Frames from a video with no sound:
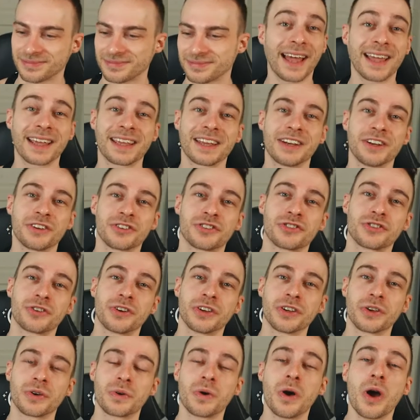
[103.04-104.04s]
I can assure
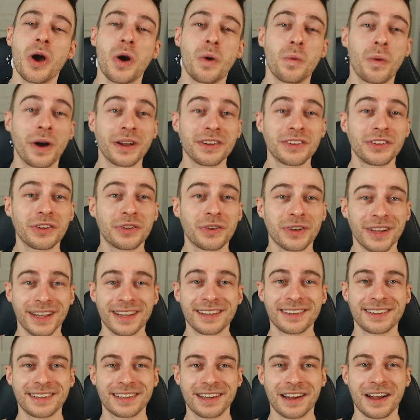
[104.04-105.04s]
you, once you
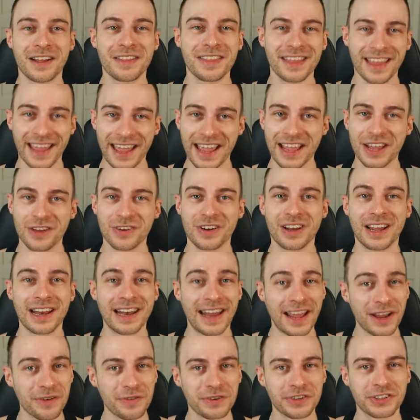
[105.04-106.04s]
install the Angular
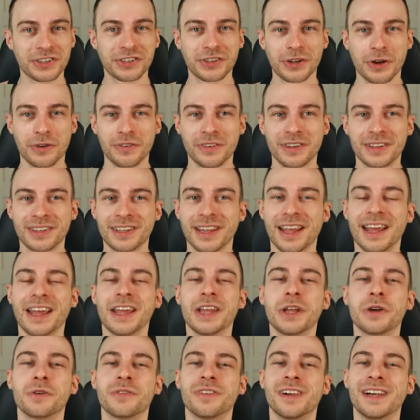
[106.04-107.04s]
Language Service,
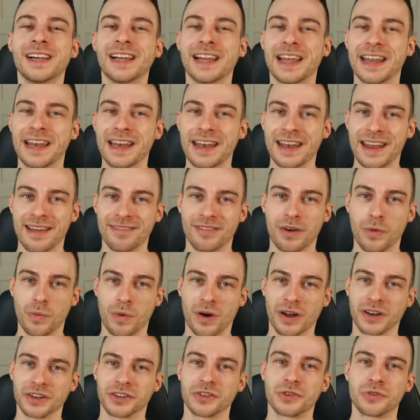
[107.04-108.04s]
you will never
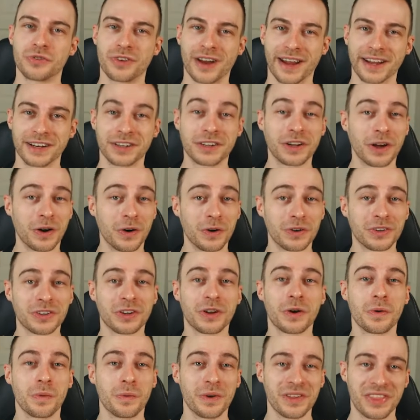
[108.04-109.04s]
want to write code
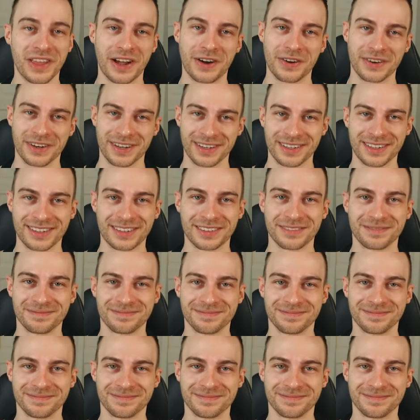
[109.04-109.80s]
without it.